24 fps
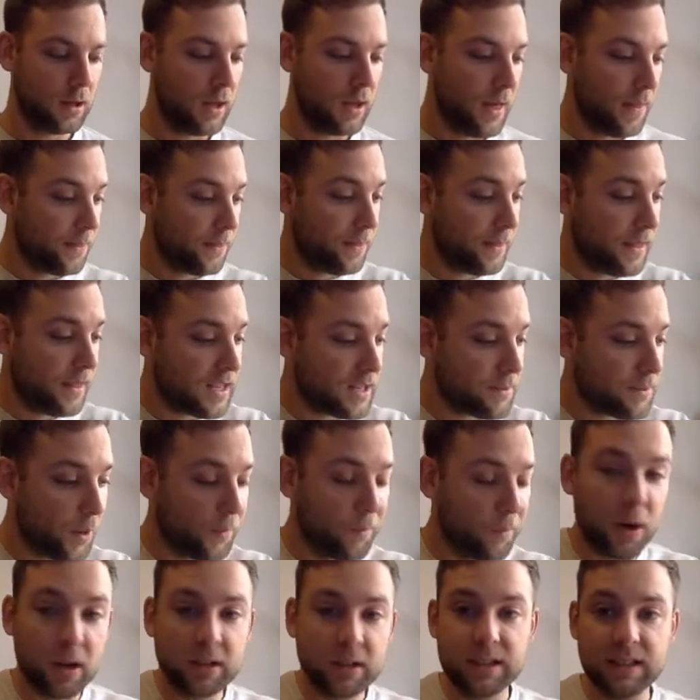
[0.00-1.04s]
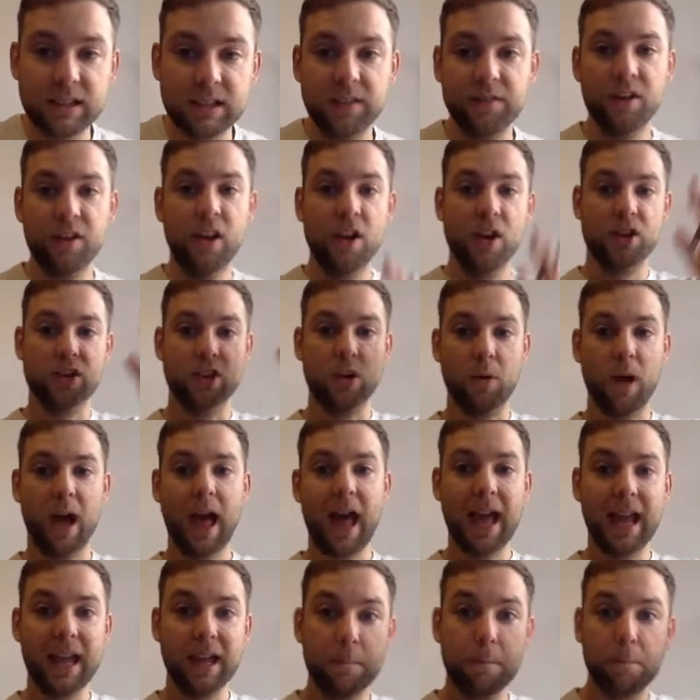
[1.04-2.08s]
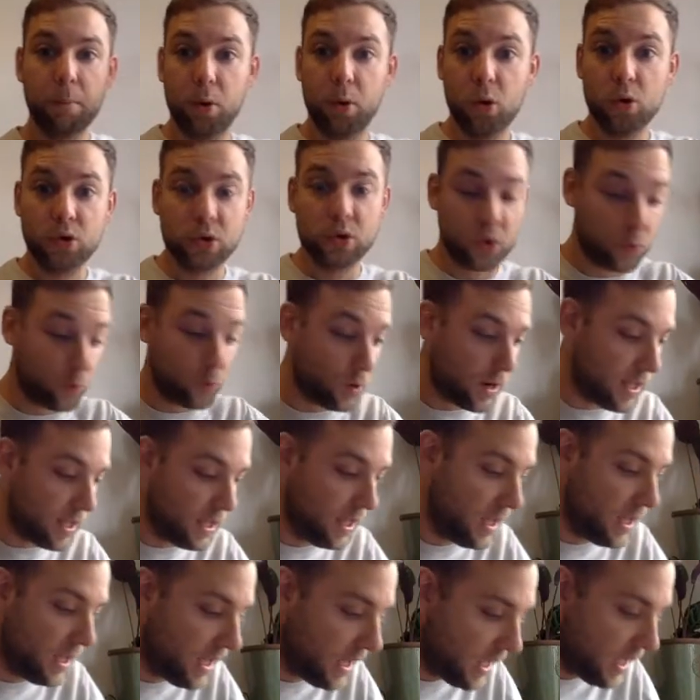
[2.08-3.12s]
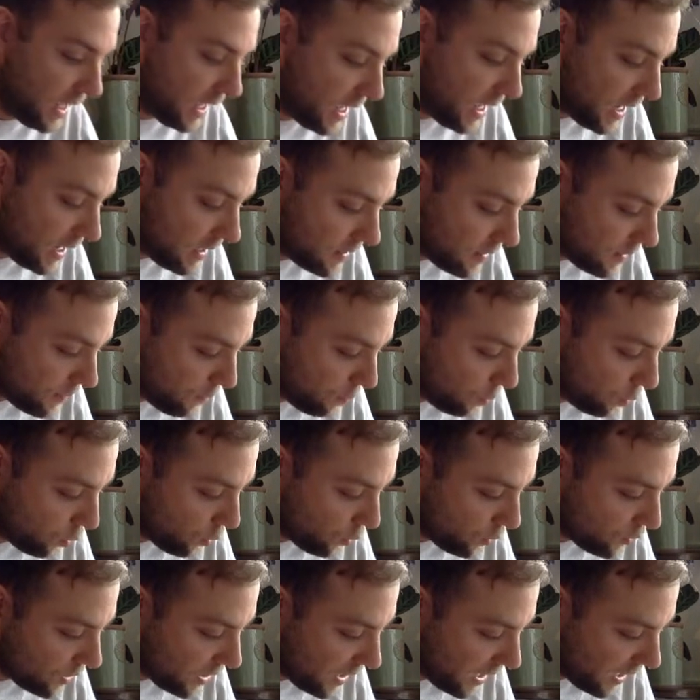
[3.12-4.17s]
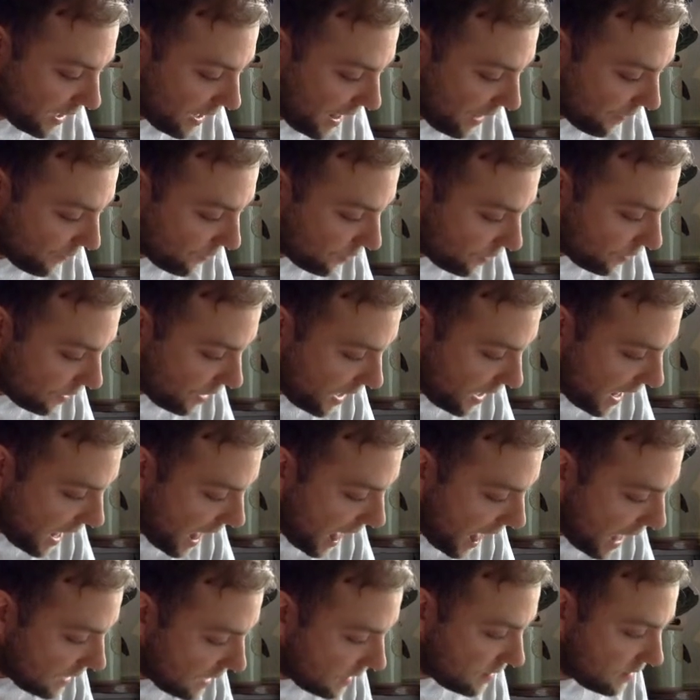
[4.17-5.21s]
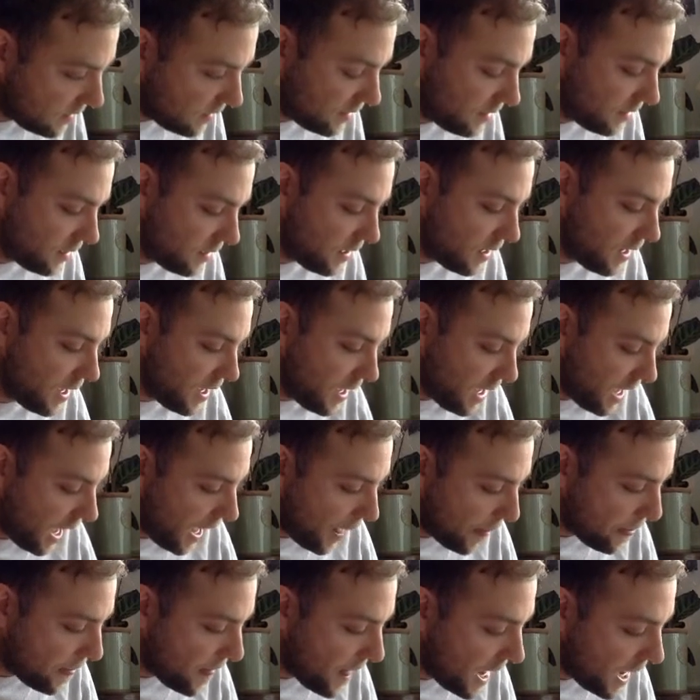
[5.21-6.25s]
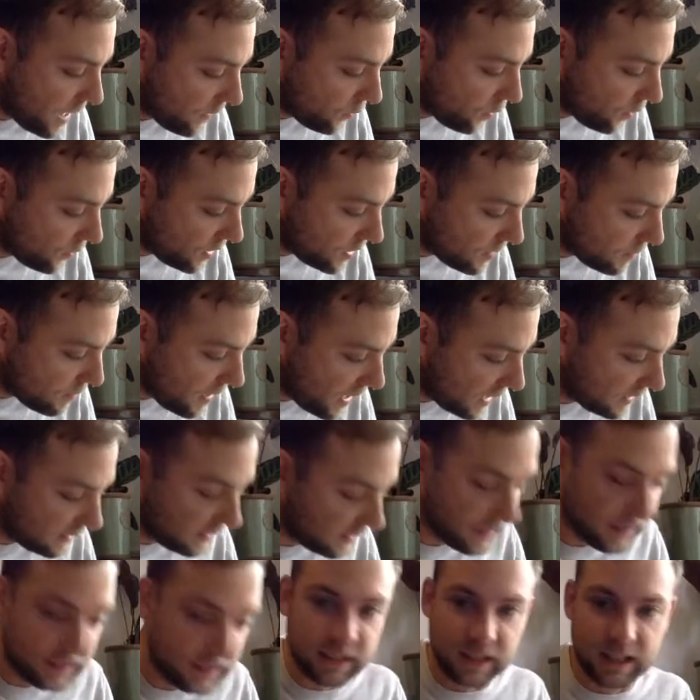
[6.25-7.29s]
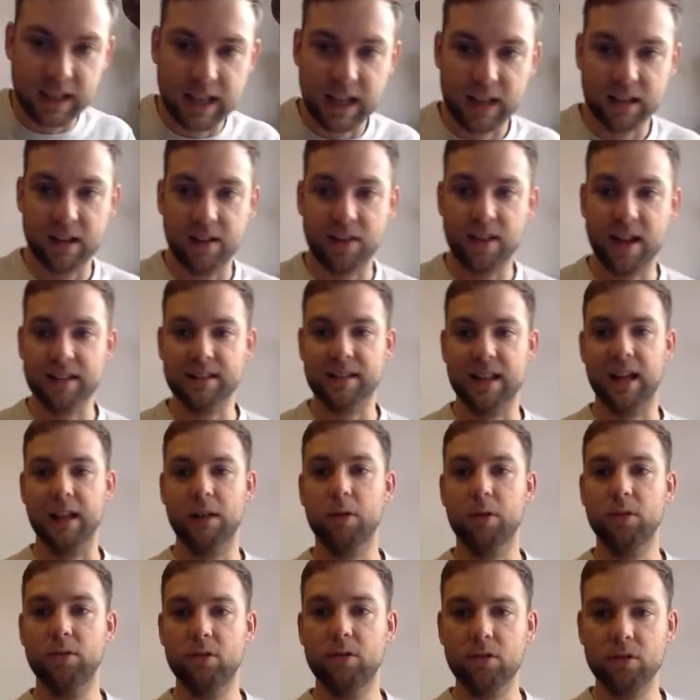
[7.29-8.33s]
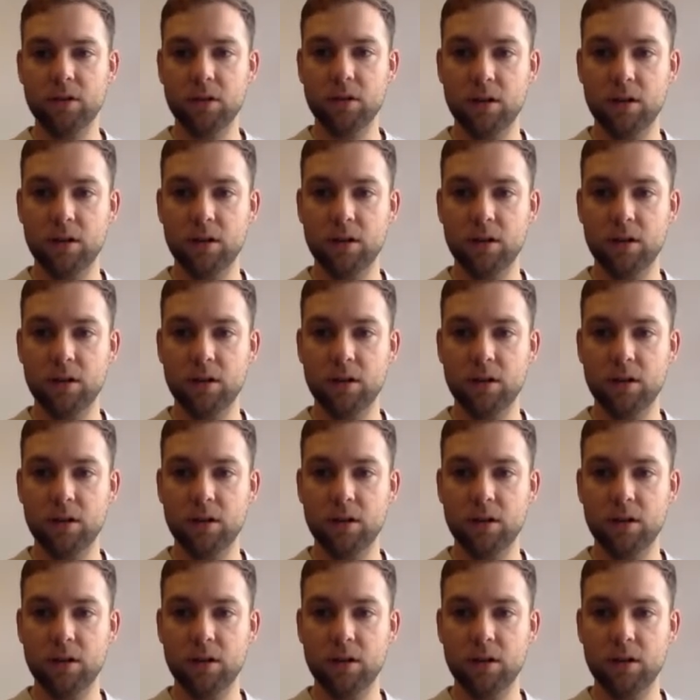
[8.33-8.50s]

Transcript: These are both positive, so 8 plus 3 is plus 11x. And then I've got this minus 6 at the end, and that's that one done.